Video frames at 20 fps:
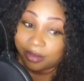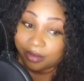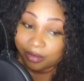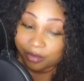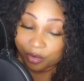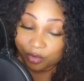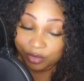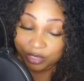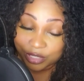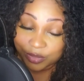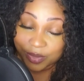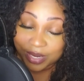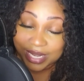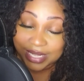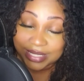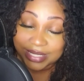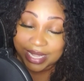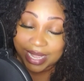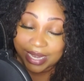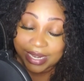Notice what I
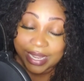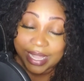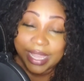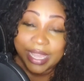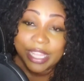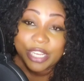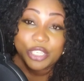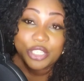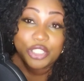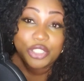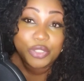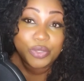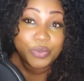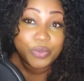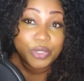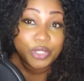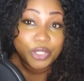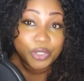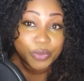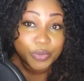said, into
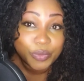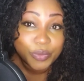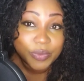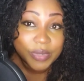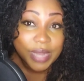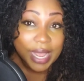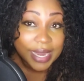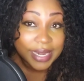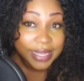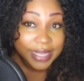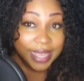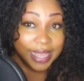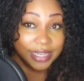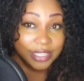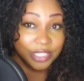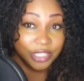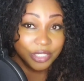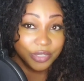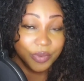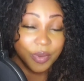you, not
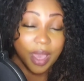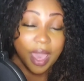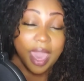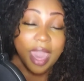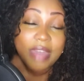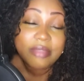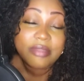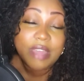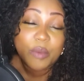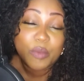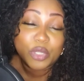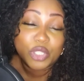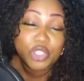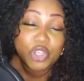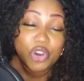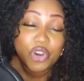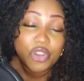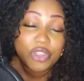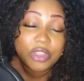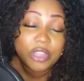against you. They will
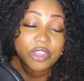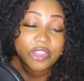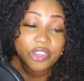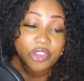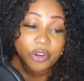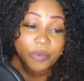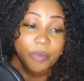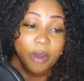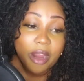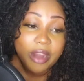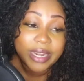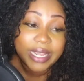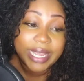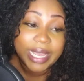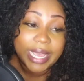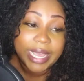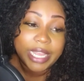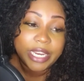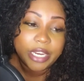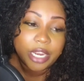turn the third party
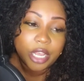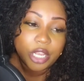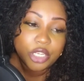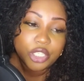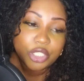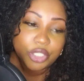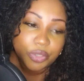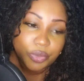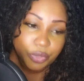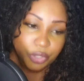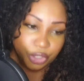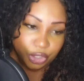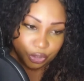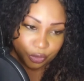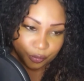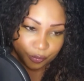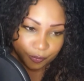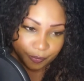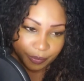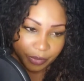into
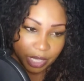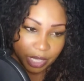you.